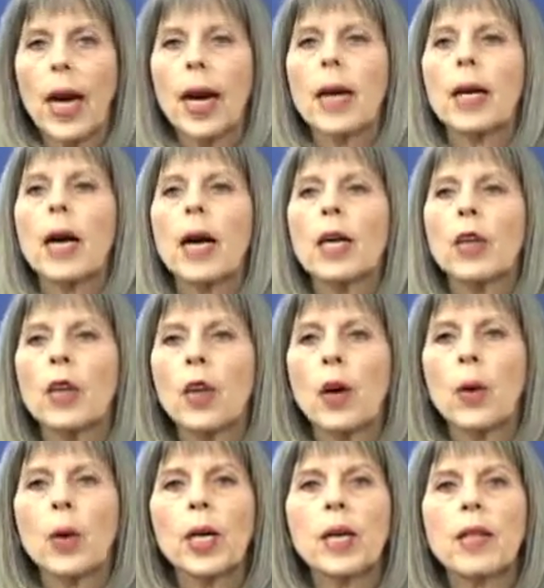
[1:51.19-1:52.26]
And
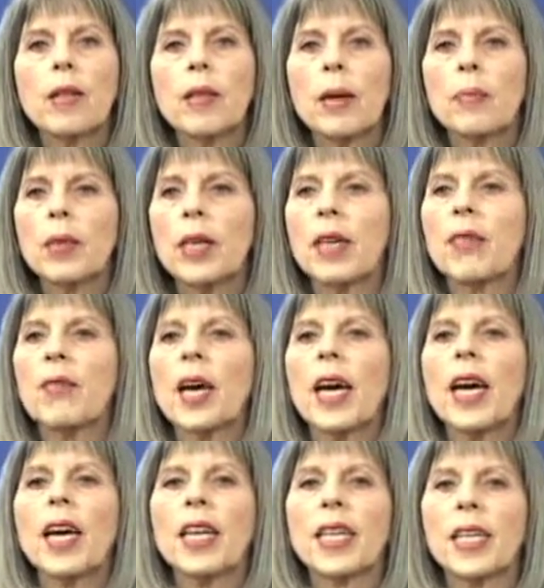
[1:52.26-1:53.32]
knowing something of
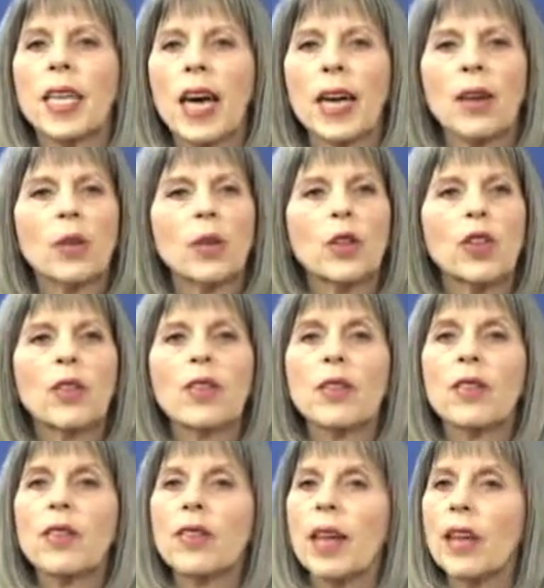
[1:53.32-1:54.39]
any language is
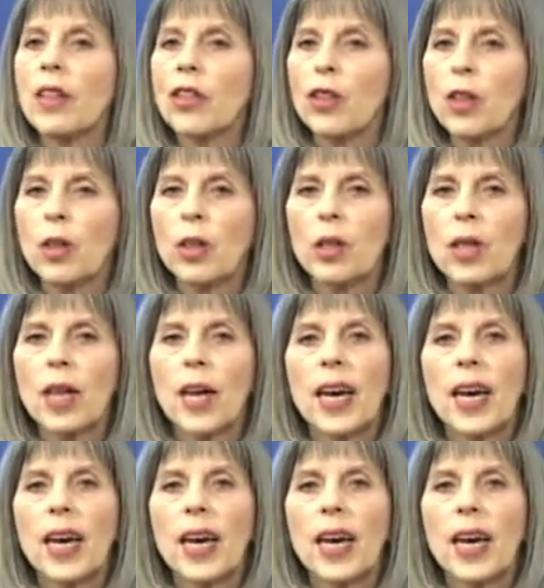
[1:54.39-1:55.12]
essential,